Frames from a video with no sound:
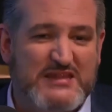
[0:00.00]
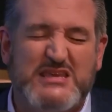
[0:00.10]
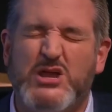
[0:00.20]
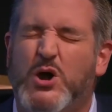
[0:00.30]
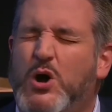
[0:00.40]
that
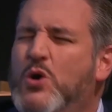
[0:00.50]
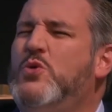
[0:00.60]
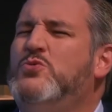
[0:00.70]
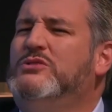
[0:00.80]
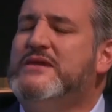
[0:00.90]
the
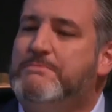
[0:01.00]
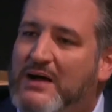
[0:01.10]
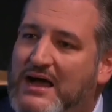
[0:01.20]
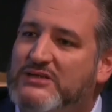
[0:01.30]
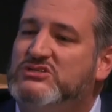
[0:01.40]
only
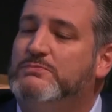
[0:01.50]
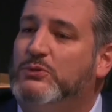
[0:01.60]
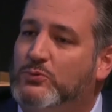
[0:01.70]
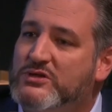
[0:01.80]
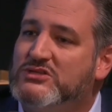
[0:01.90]

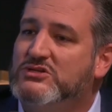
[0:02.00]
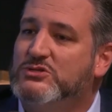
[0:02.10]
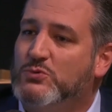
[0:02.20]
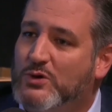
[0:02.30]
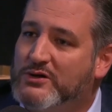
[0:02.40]
possible
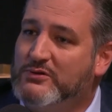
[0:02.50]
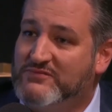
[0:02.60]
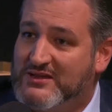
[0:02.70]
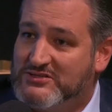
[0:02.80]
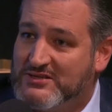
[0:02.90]
reason to want to
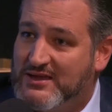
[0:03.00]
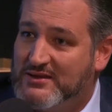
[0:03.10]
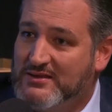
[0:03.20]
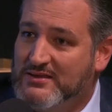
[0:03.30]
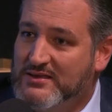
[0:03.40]
investigate